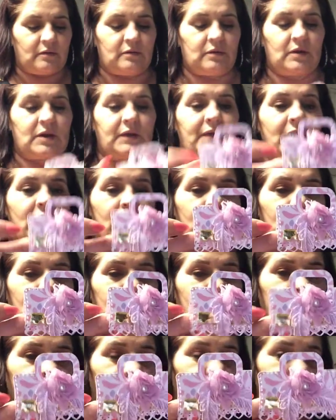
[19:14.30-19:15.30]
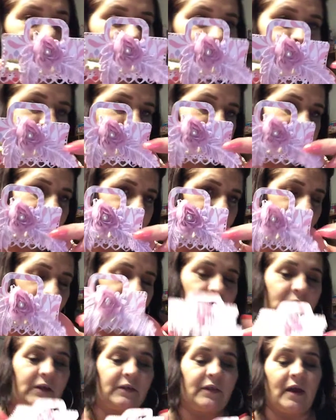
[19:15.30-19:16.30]
Look at that.
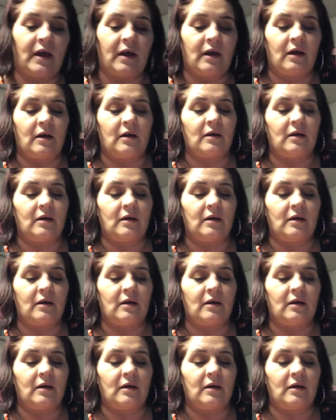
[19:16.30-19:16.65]
Look at that.